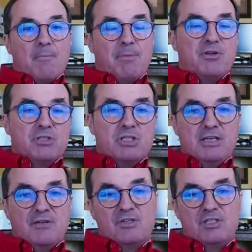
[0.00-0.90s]
But there is a
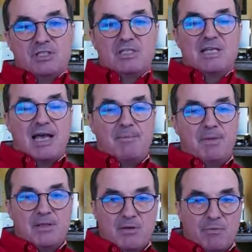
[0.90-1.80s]
difference this
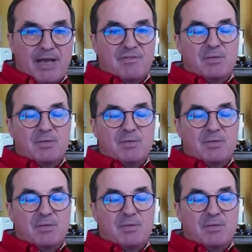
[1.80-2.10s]
time that we have